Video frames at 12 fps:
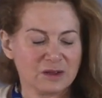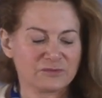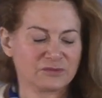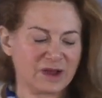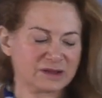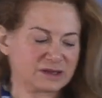
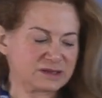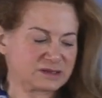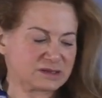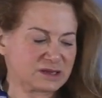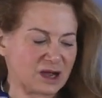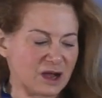friendly
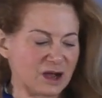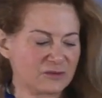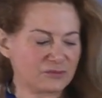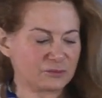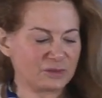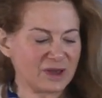
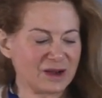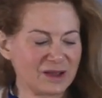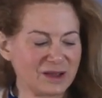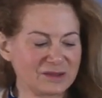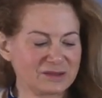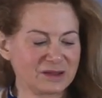stuff, but
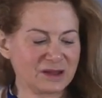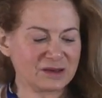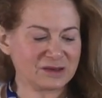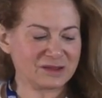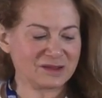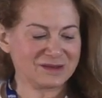at the
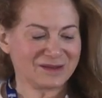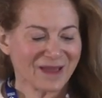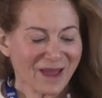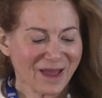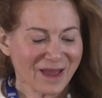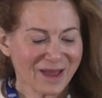end of the
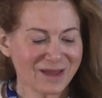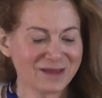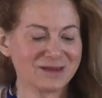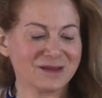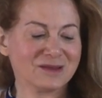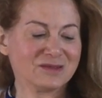
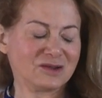day,